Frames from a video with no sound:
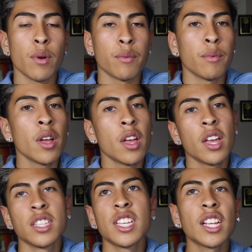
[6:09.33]
We
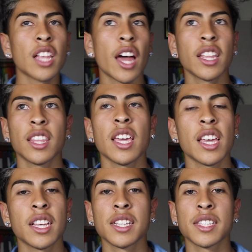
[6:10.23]
did a lot of
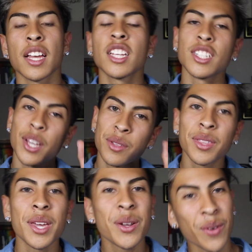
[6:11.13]
things. Don't
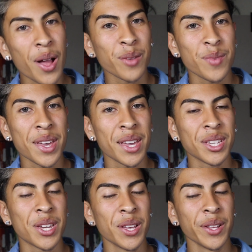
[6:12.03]
think wrong, bitch.